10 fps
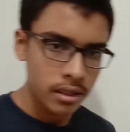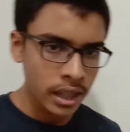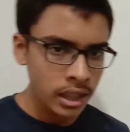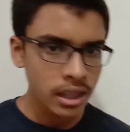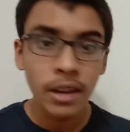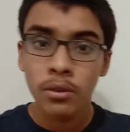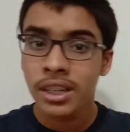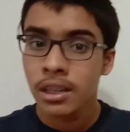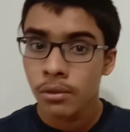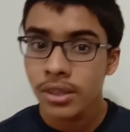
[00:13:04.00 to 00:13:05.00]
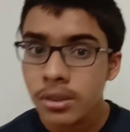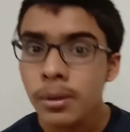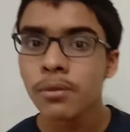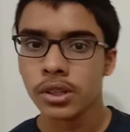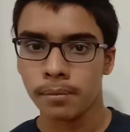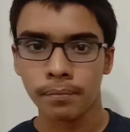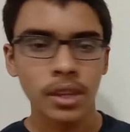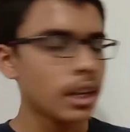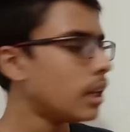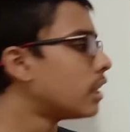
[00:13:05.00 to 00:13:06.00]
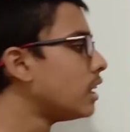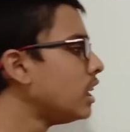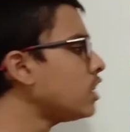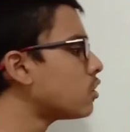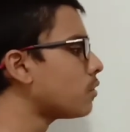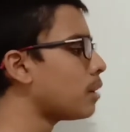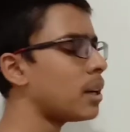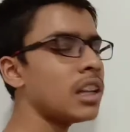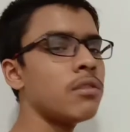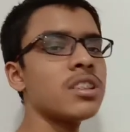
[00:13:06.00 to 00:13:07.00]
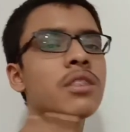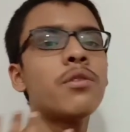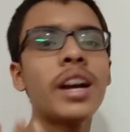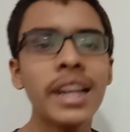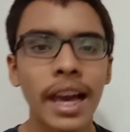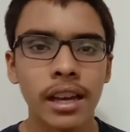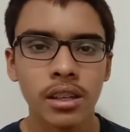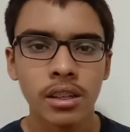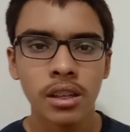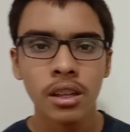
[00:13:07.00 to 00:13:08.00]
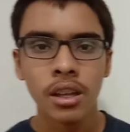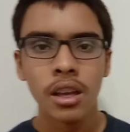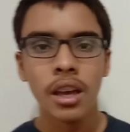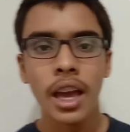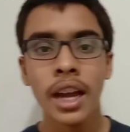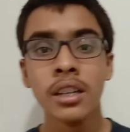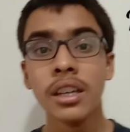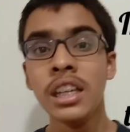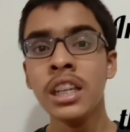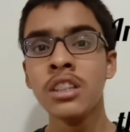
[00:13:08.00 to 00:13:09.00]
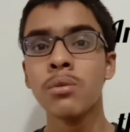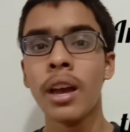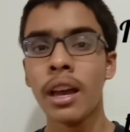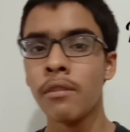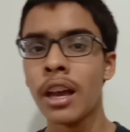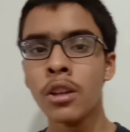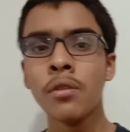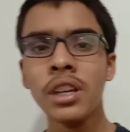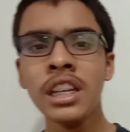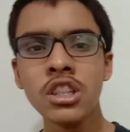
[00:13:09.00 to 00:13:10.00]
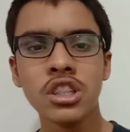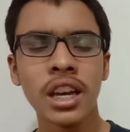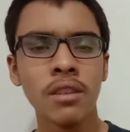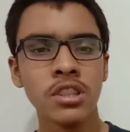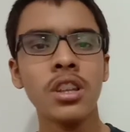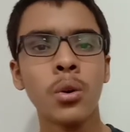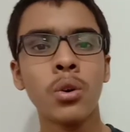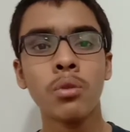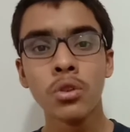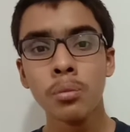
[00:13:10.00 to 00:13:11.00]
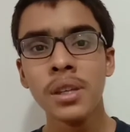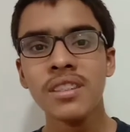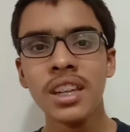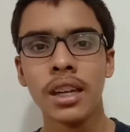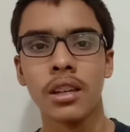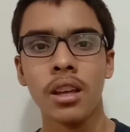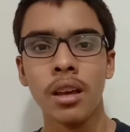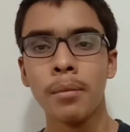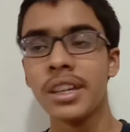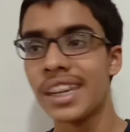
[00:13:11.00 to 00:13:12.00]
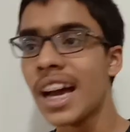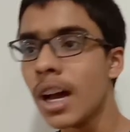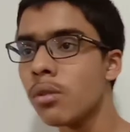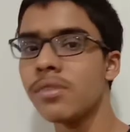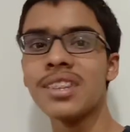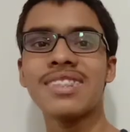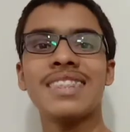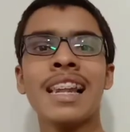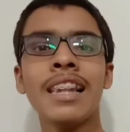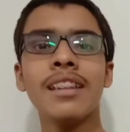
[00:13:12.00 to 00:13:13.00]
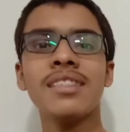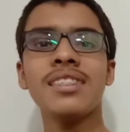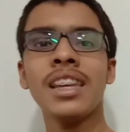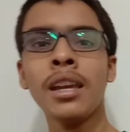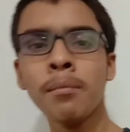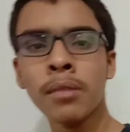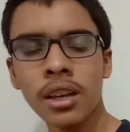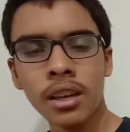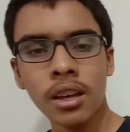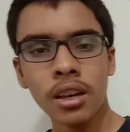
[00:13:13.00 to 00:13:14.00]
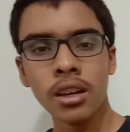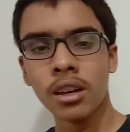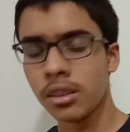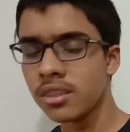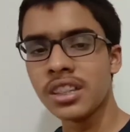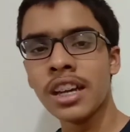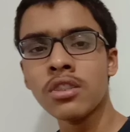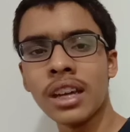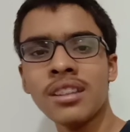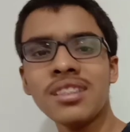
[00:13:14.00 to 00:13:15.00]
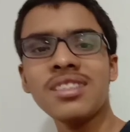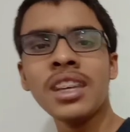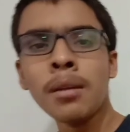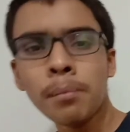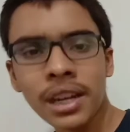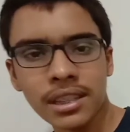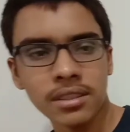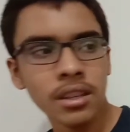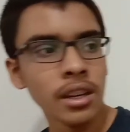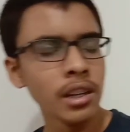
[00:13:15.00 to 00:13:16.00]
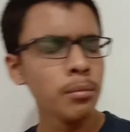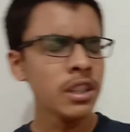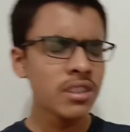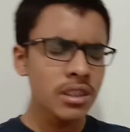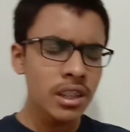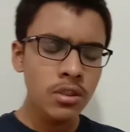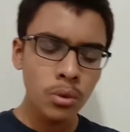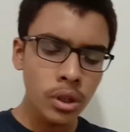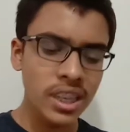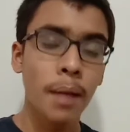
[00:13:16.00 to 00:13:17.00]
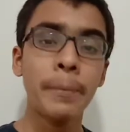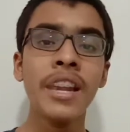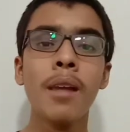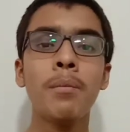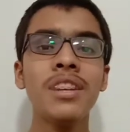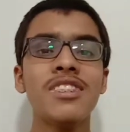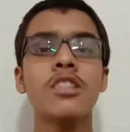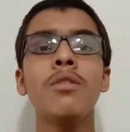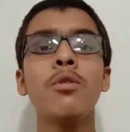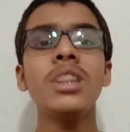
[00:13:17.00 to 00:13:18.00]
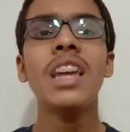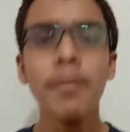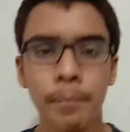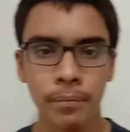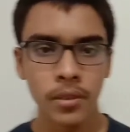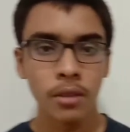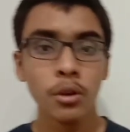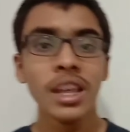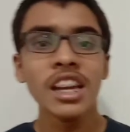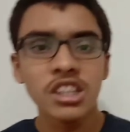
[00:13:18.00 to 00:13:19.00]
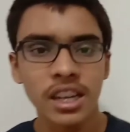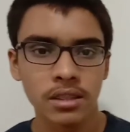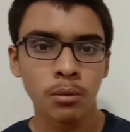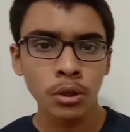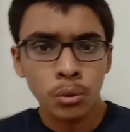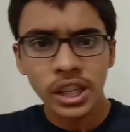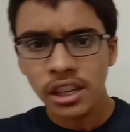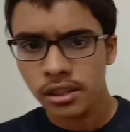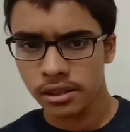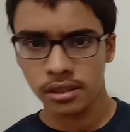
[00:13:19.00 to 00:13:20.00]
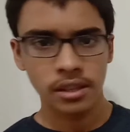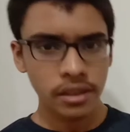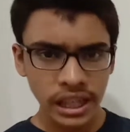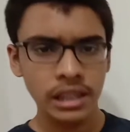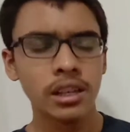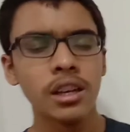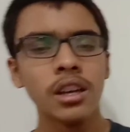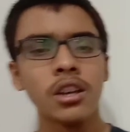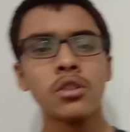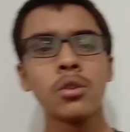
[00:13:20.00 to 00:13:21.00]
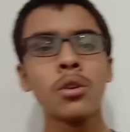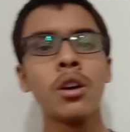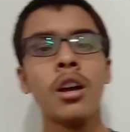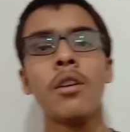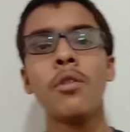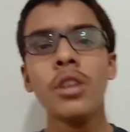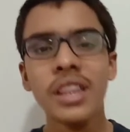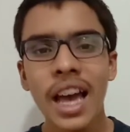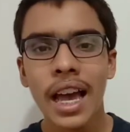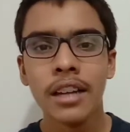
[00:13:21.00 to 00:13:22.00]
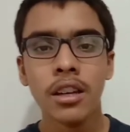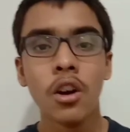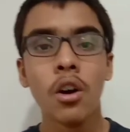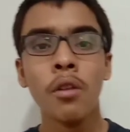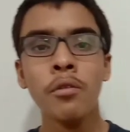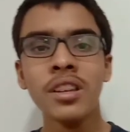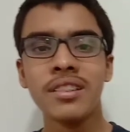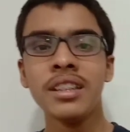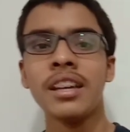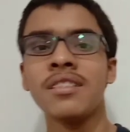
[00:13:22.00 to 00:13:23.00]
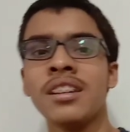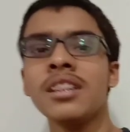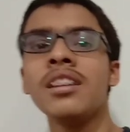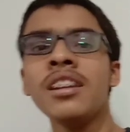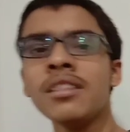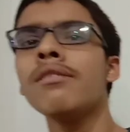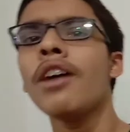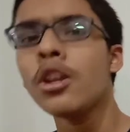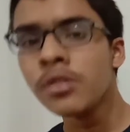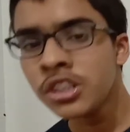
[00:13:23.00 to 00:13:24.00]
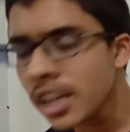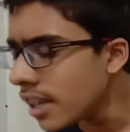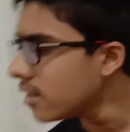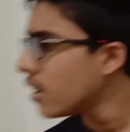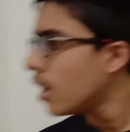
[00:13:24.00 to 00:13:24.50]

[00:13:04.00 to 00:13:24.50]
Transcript: right? That was an investment for them. Each of them had invested 5 lakh. And value of each share which they own was rupees 10. But now if they sell the shares at the same price, it means that there is no capital appreciation for them, for their shares. What do they earn, right? So for that, obviously there is an increase in the value of the shares,